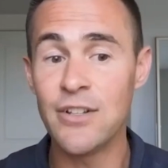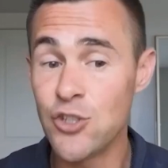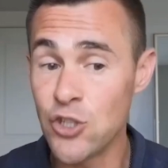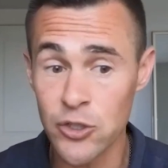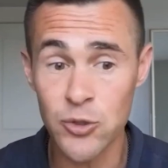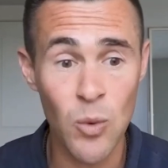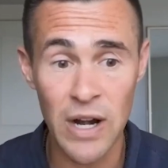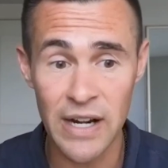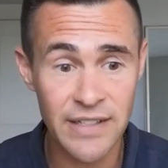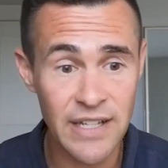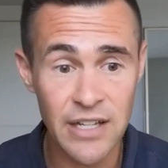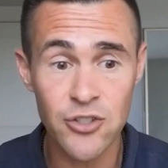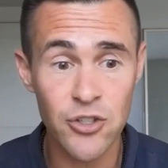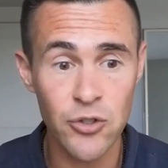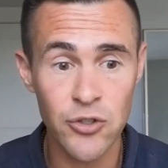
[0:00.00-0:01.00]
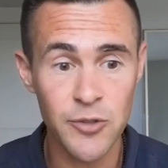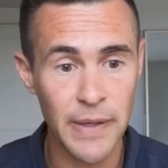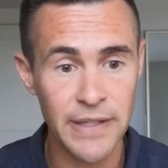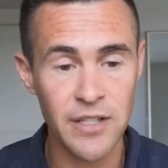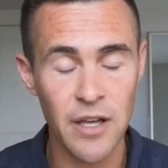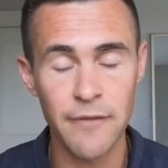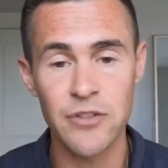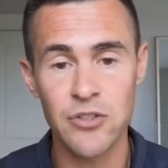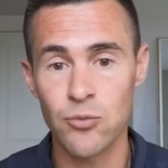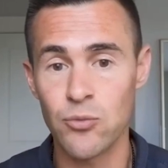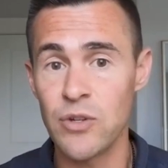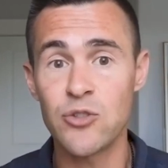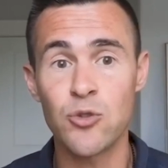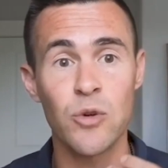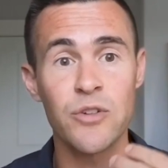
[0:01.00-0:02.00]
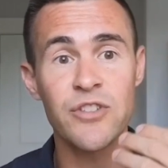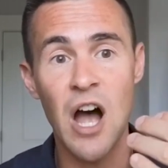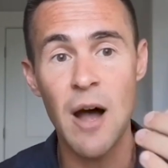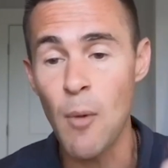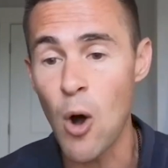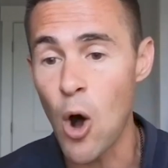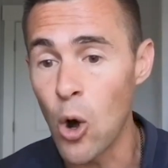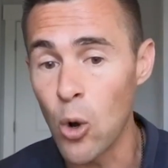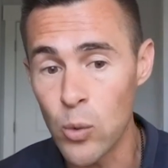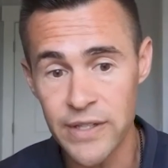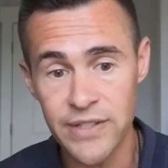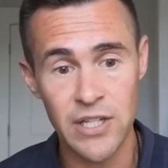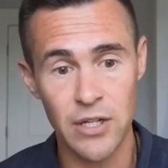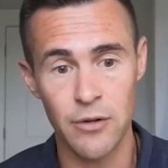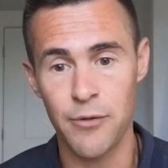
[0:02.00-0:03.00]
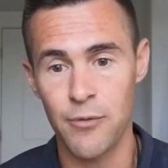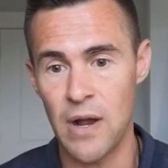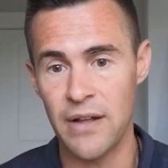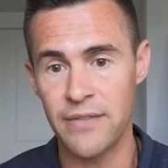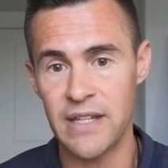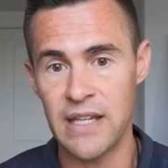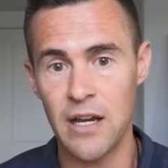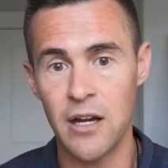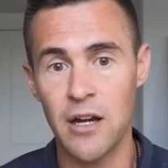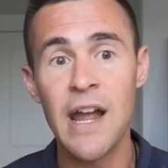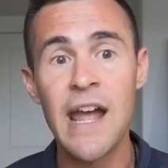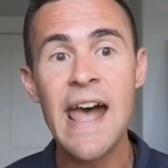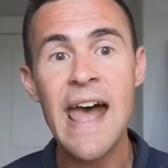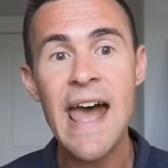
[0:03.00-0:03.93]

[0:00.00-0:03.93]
I just wanted to introduce myself as a resource. I'm always here throughout the year.